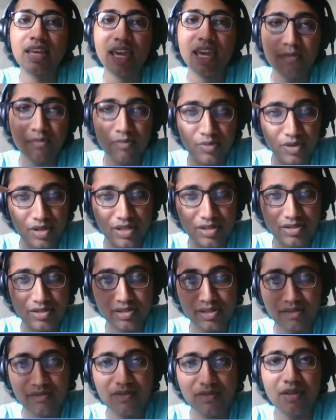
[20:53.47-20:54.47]

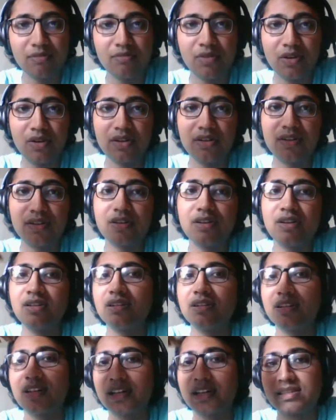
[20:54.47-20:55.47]
Cambridge, if I'm not
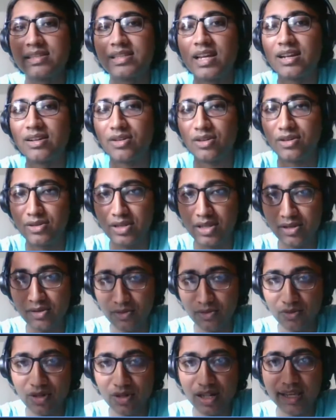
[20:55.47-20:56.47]
wrong, does that on
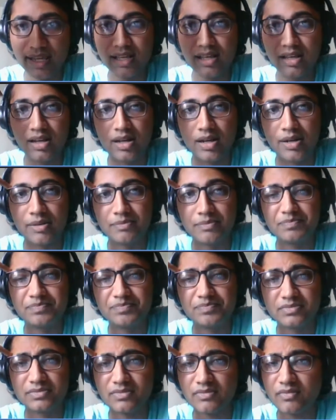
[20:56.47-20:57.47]
their own. Like
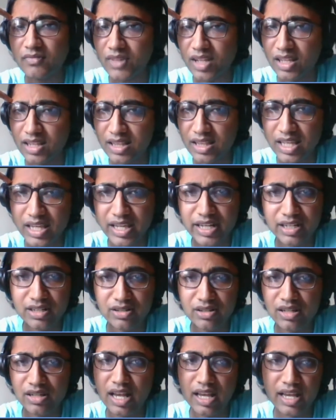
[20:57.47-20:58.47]

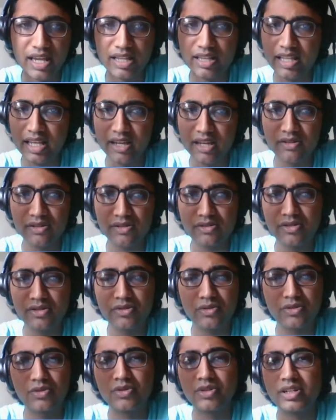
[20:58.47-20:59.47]
they again there also
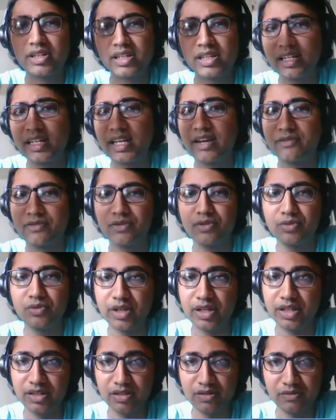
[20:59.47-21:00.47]
you don't really have to
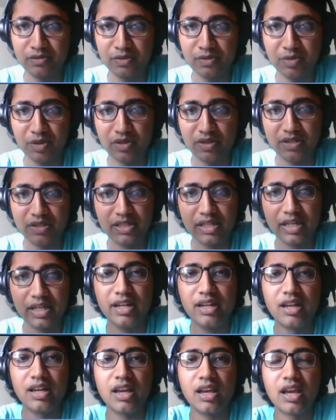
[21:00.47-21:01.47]
do anything from your
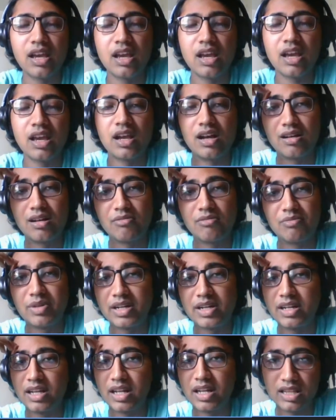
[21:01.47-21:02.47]
side,
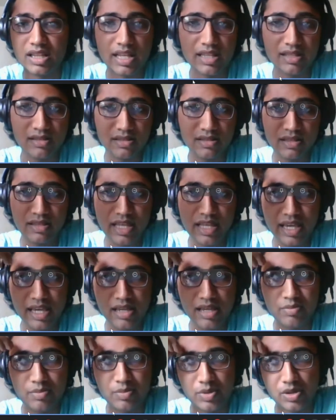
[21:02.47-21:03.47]
but that's
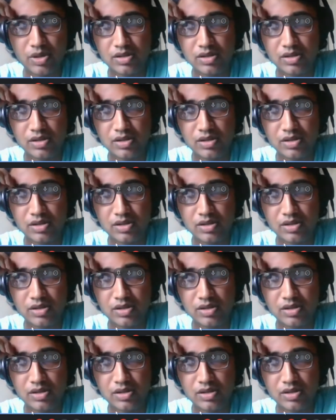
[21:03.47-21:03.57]
their